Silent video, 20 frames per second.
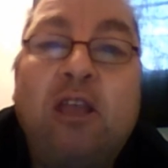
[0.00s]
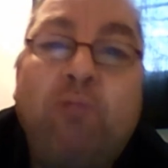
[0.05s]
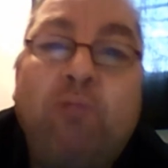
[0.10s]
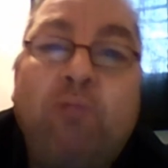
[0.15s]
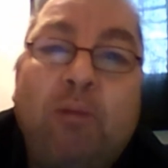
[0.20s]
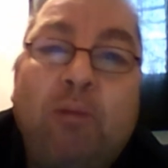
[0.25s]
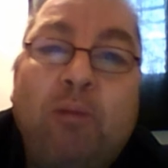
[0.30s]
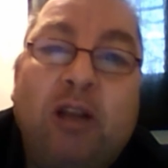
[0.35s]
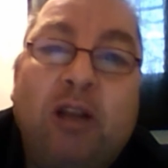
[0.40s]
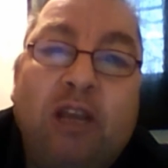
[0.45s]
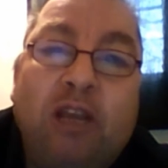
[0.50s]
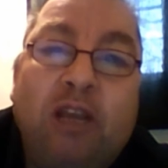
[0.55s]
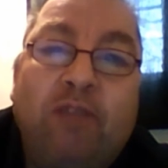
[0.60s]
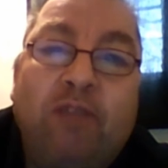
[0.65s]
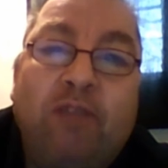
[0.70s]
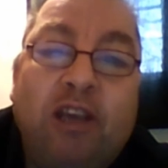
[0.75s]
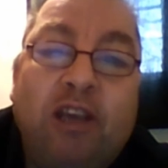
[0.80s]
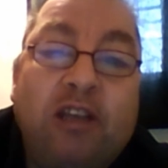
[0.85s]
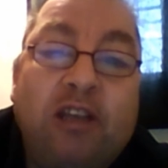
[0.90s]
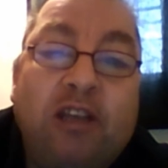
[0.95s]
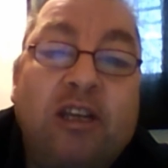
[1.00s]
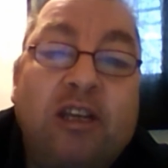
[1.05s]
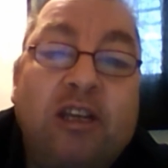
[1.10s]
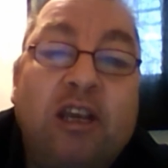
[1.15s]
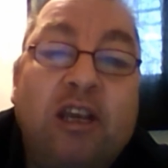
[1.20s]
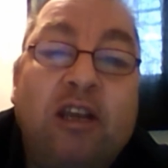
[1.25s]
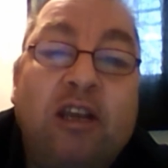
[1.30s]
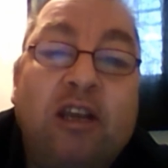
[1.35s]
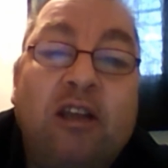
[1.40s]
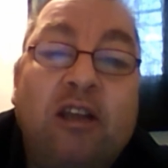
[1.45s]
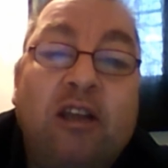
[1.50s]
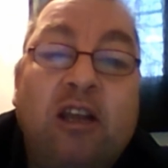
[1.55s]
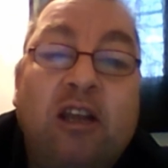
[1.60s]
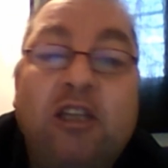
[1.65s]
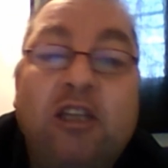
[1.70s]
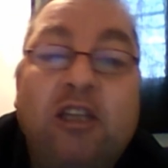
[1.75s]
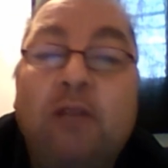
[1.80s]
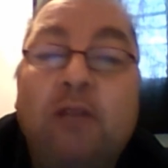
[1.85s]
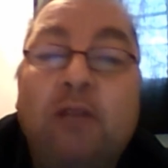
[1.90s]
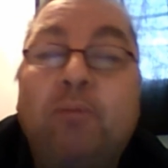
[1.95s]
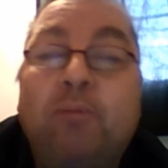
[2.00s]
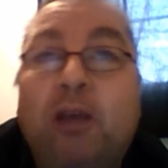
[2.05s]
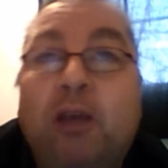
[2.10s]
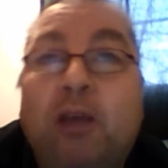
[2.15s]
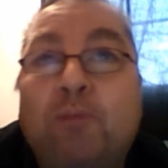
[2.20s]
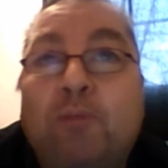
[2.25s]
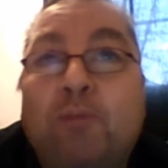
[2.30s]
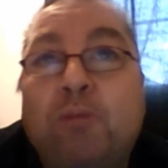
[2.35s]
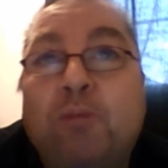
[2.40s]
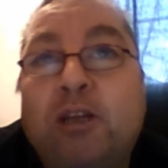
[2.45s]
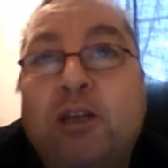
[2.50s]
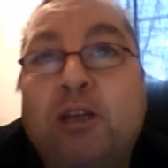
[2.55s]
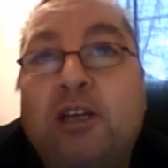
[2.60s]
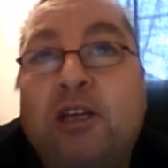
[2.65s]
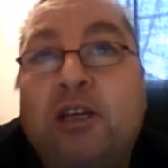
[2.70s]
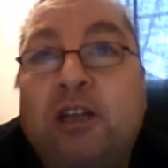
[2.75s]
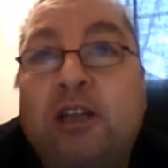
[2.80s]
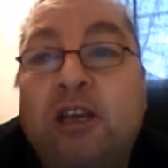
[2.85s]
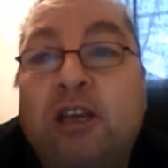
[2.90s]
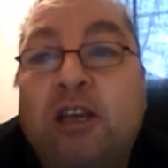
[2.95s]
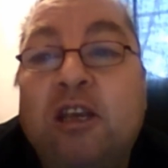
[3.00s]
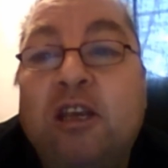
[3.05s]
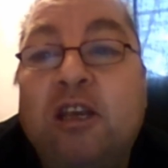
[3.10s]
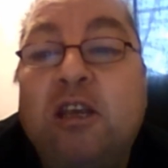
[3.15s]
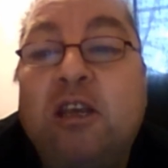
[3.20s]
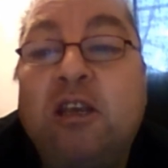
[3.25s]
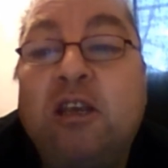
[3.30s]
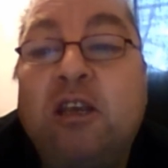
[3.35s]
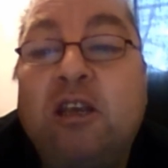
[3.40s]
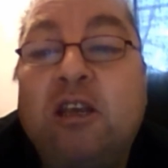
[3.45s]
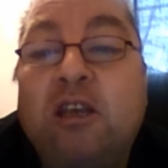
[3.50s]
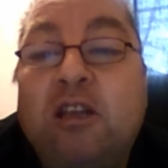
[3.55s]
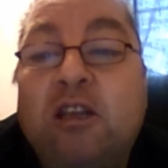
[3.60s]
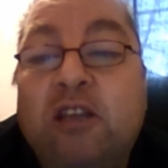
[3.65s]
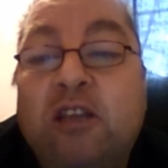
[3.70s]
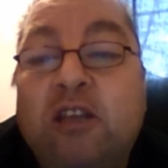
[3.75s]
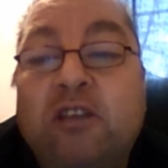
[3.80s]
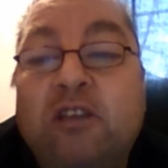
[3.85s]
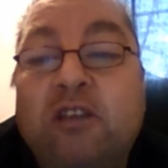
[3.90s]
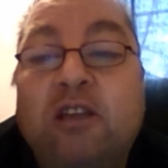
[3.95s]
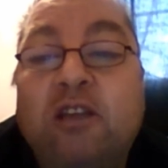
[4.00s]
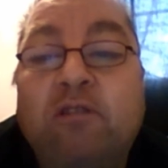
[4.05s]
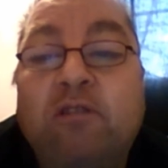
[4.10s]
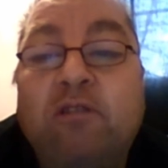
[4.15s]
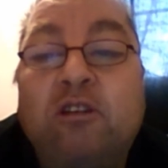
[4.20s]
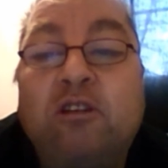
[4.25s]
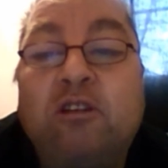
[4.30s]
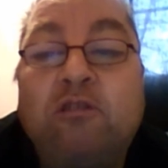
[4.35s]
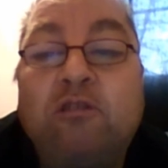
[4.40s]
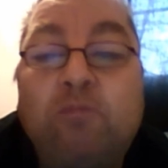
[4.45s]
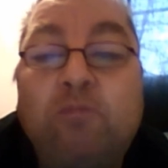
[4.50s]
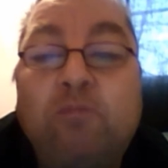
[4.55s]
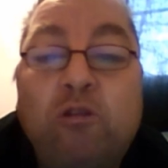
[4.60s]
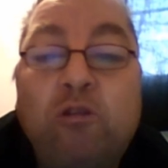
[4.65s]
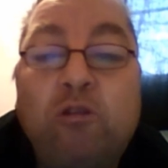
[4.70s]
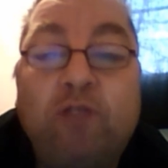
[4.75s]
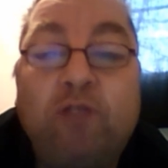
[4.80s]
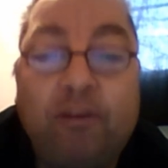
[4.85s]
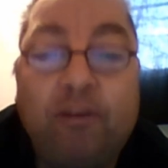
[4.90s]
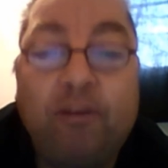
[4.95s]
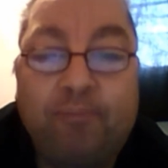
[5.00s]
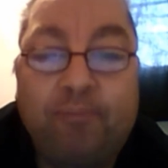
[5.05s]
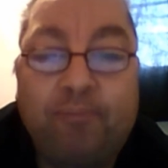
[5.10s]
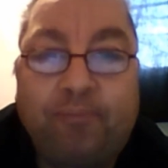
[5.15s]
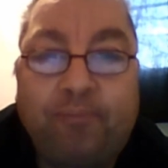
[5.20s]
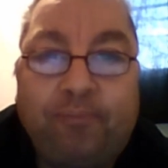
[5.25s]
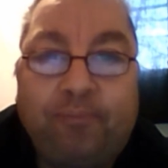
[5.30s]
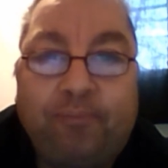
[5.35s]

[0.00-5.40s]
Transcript: They'll probably leave the kidney in unless it becomes medically necessary to remove it.